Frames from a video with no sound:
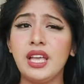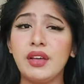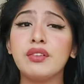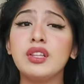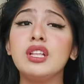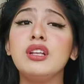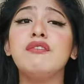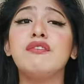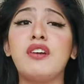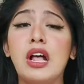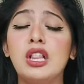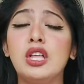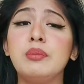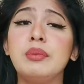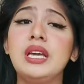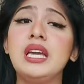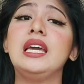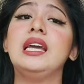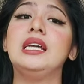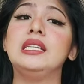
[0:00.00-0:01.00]
Definitely follow
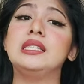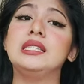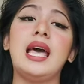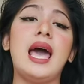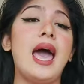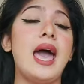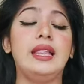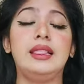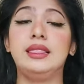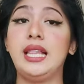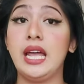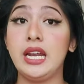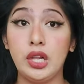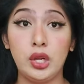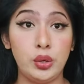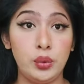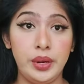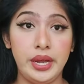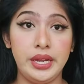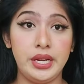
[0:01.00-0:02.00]
me. It's at Lenna
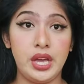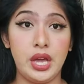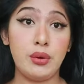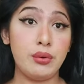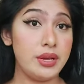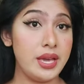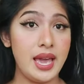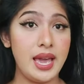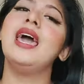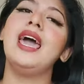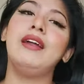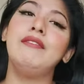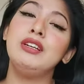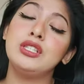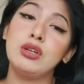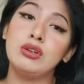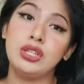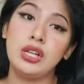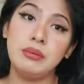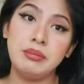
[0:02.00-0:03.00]
Leraine. Okay, every
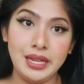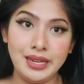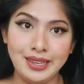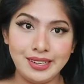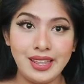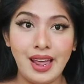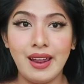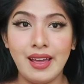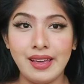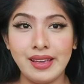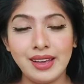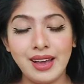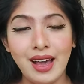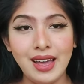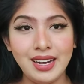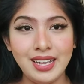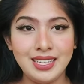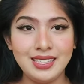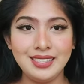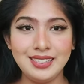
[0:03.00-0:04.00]
social media that I
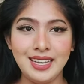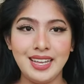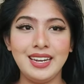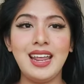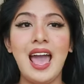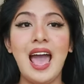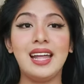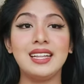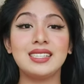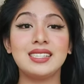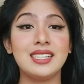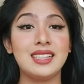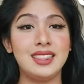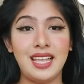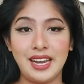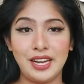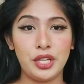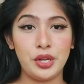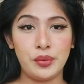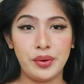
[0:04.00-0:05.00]
got is in at
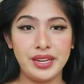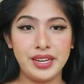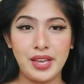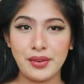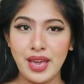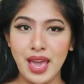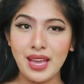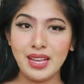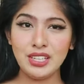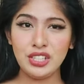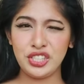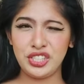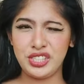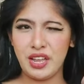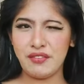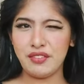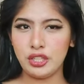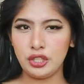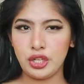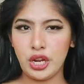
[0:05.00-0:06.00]
Lenna Leraine. Okay,
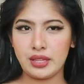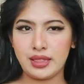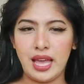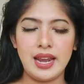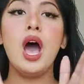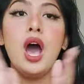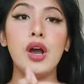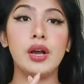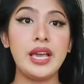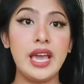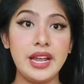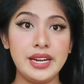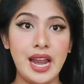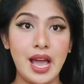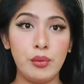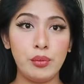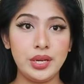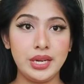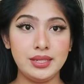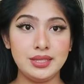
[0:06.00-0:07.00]
definitely check that out. Okay,
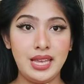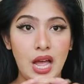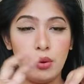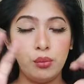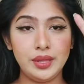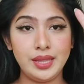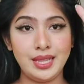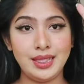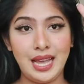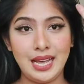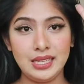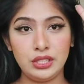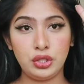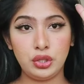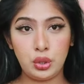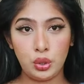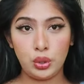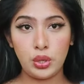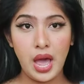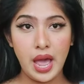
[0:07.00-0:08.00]
now we are down with the
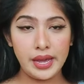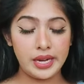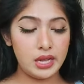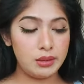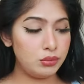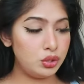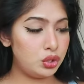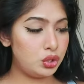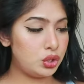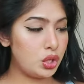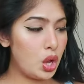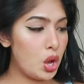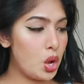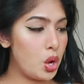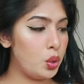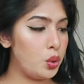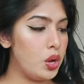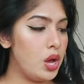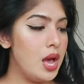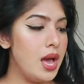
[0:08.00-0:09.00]
last two items.
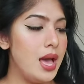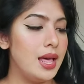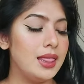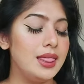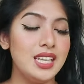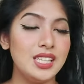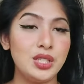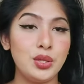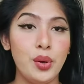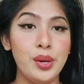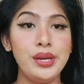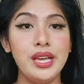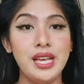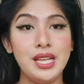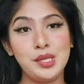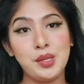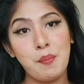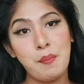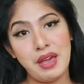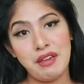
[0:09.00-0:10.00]
So this one
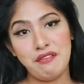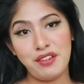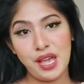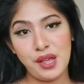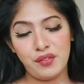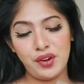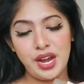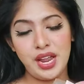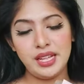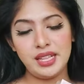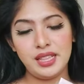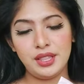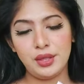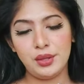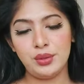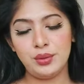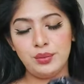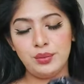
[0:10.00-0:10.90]
is my favorite.